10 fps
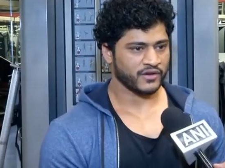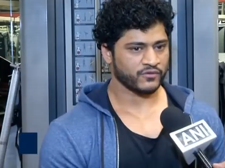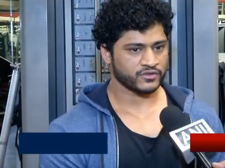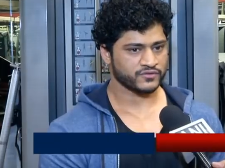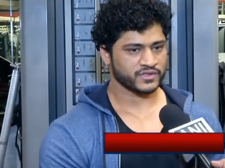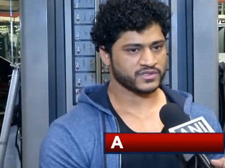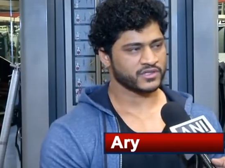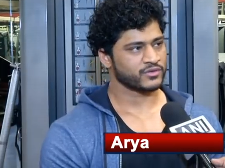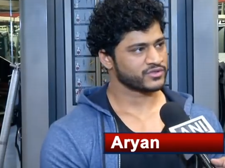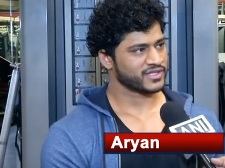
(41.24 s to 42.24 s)
I was first
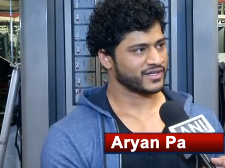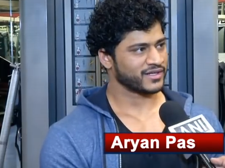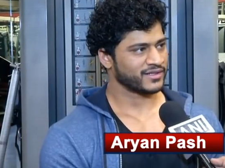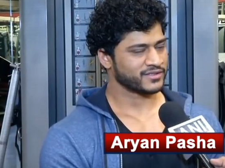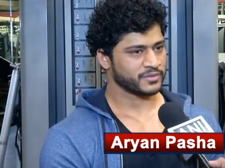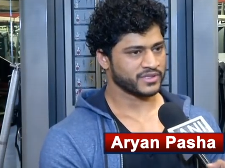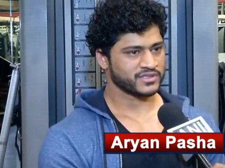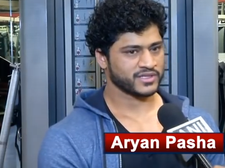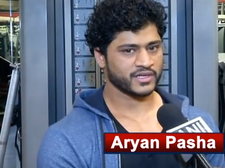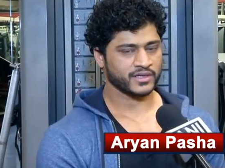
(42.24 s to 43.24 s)
into skating,
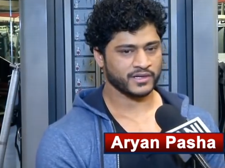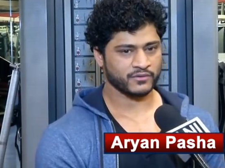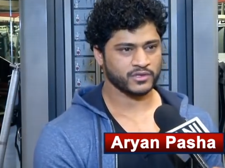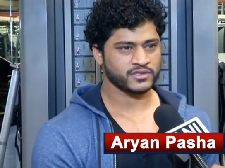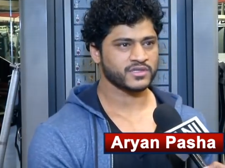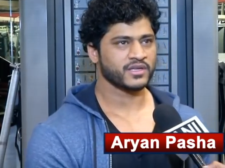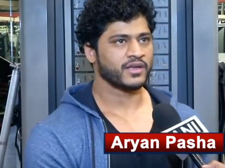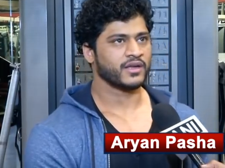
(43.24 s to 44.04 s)
speed skater I was,